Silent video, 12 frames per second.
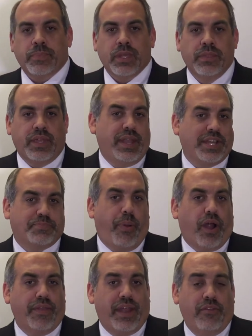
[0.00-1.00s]
The next
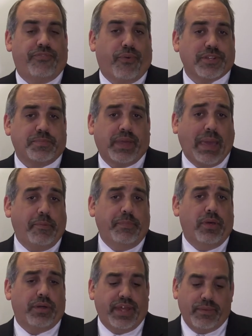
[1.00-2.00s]
part of that enforcement
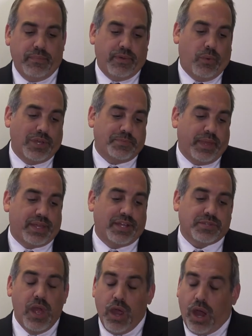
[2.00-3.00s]
capability was
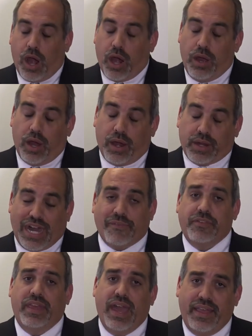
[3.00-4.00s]
because
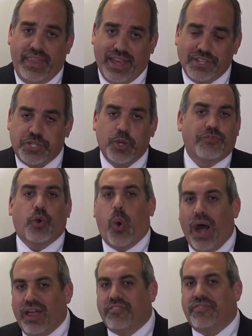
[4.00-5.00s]
covered the issue of
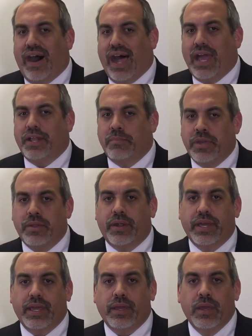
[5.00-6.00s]
qualified
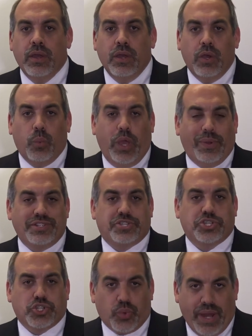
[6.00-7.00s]
immunity. We would
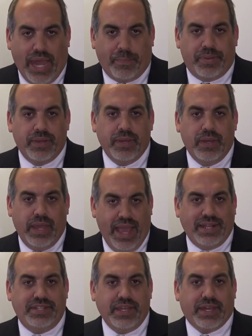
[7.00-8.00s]
strip
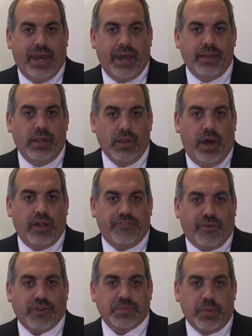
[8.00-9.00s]
anti-gun law
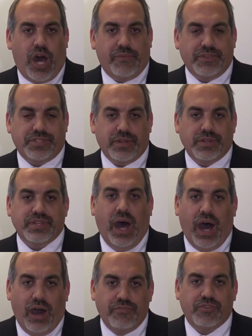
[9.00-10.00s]
enforcement officers
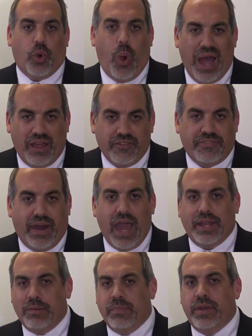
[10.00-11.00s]
of
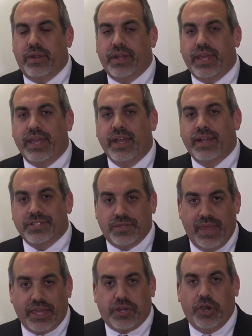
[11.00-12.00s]
qualified immunity so
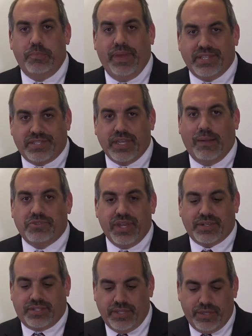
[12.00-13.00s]
they could be
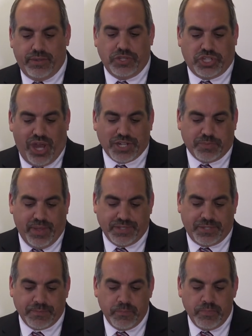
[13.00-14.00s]
subject to judgments.